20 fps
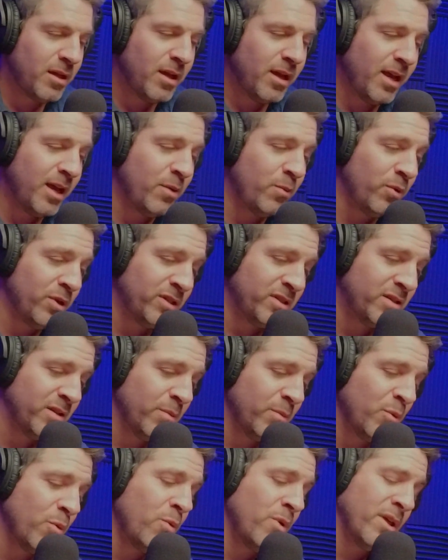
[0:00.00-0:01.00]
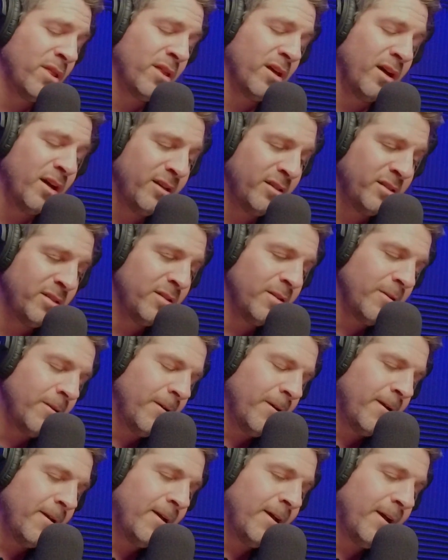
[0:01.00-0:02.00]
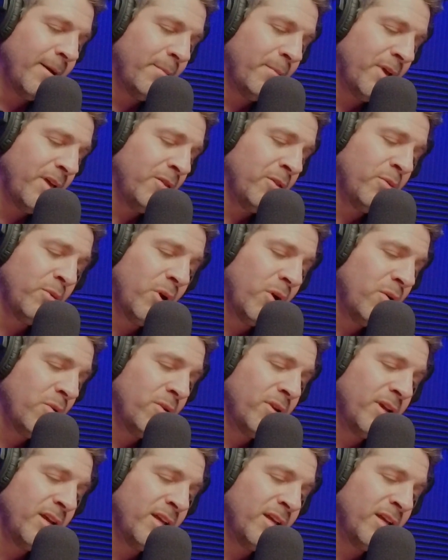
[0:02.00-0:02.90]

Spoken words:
and wisdom with us. Leeron,